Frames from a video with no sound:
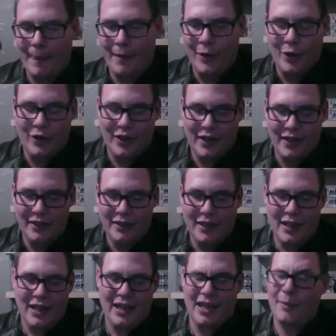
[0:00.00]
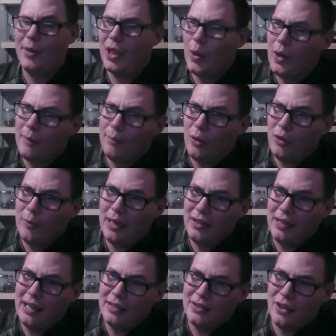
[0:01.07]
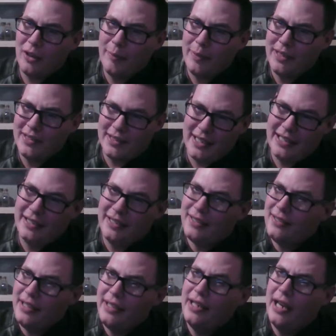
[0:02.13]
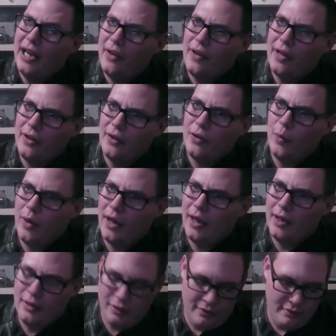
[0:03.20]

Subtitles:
All right. And I'm gonna go ahead and pull my last card because I'd like to see how they intertwine.